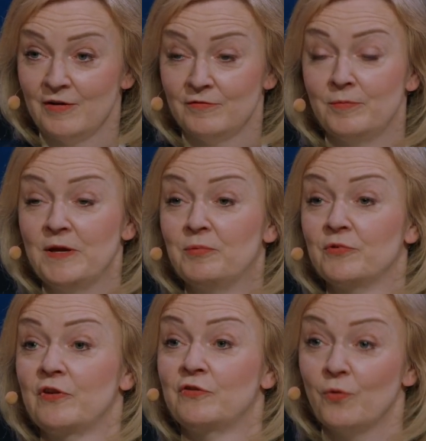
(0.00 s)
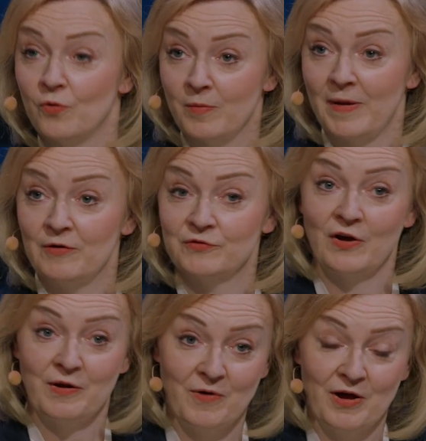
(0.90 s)
for people to talk about
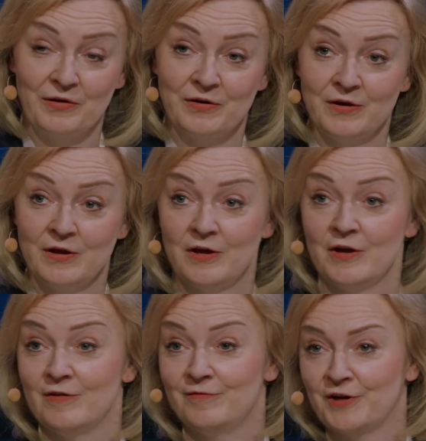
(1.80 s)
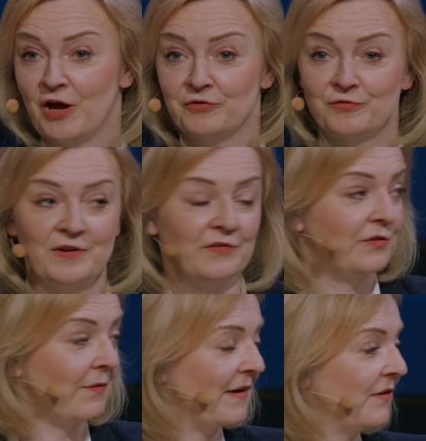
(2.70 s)
Taiwan, for countries
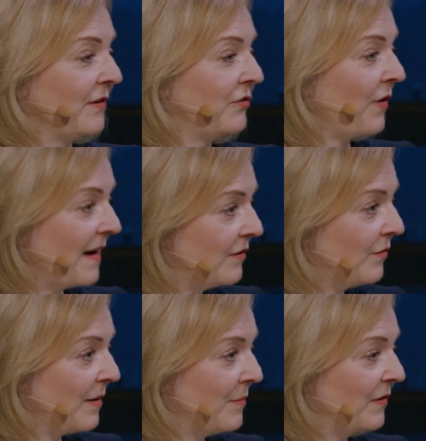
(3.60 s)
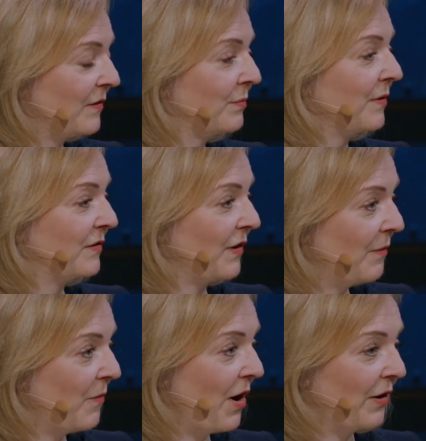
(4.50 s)
to enter trade agreements with
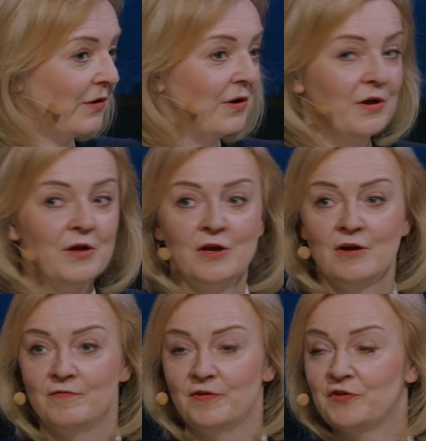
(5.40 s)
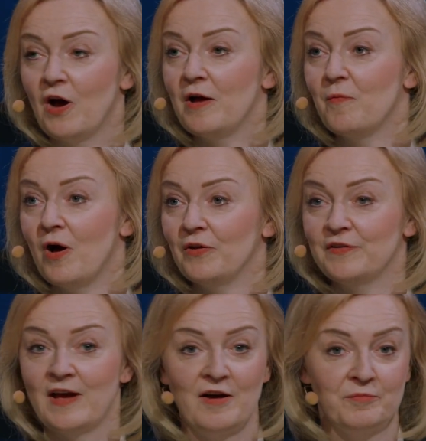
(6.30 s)
Taiwan, for Taiwan
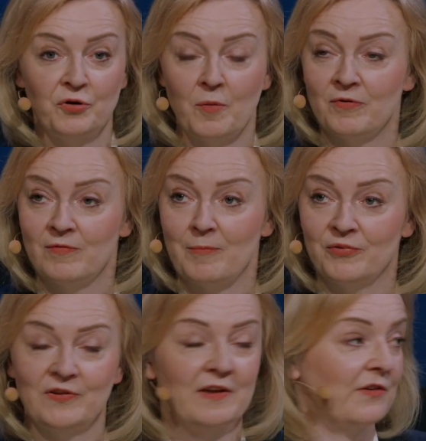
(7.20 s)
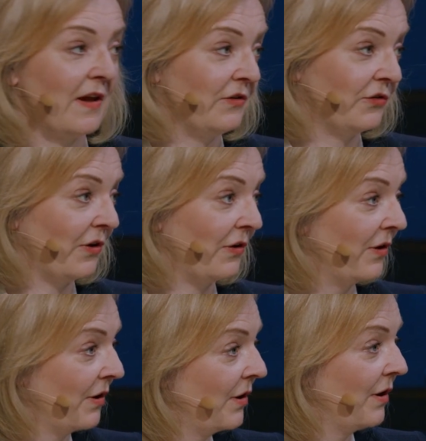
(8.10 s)
to have proper representation
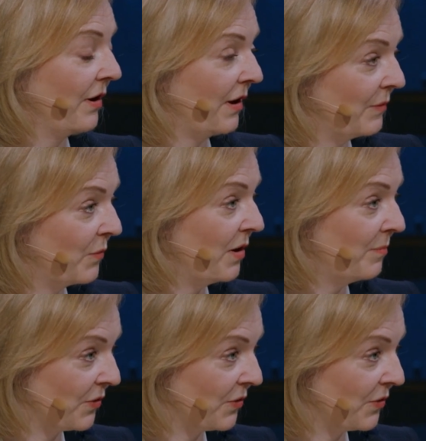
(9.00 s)
in world